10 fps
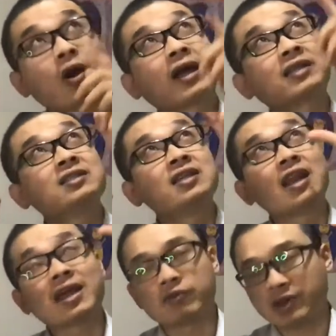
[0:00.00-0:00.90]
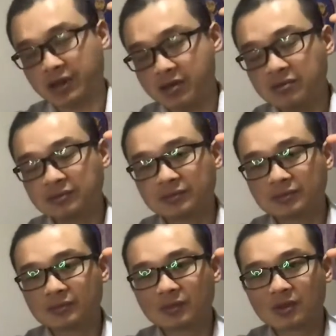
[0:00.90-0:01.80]
I see the light right now,
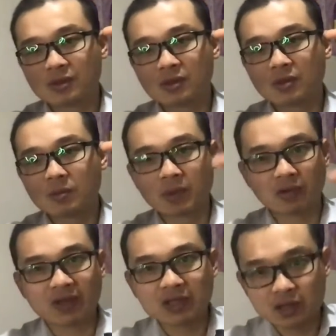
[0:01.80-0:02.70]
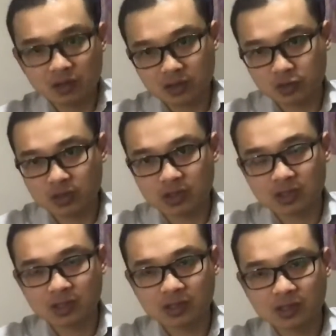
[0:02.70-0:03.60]
but if I turn on the switch,
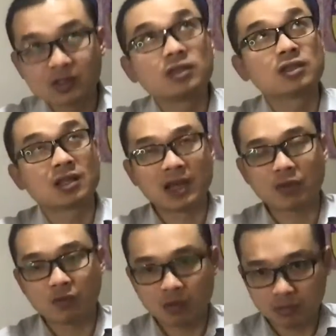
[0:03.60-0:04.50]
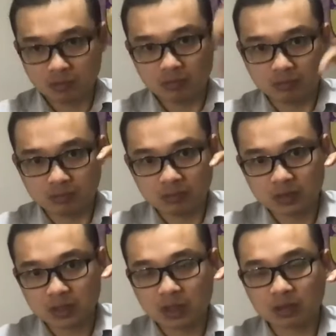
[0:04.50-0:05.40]
the light will
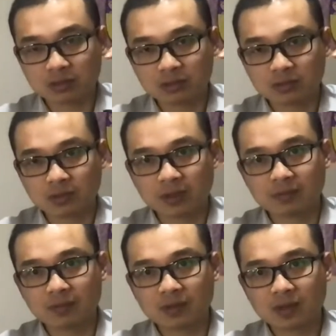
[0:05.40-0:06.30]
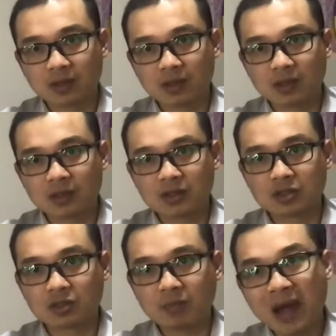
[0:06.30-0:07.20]
turn on, right?
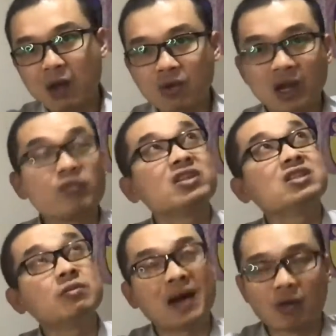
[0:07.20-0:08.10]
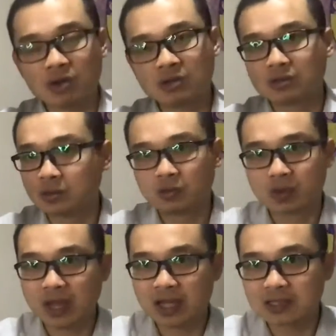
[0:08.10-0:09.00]
So the power, can we see the power?
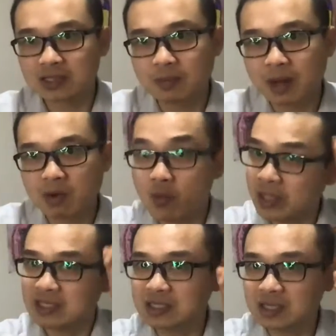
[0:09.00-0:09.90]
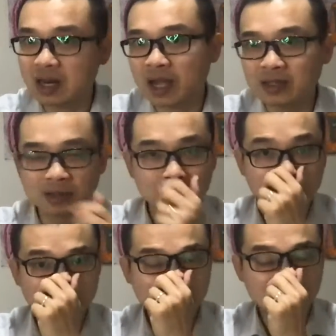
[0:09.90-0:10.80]
We can't see the power. We can see the light.
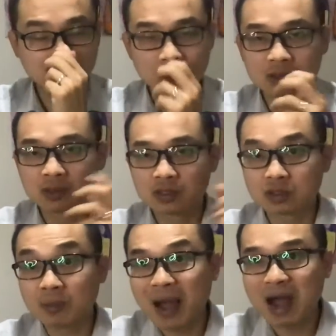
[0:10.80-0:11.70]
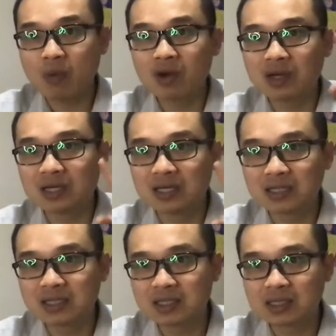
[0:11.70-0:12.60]
So the power is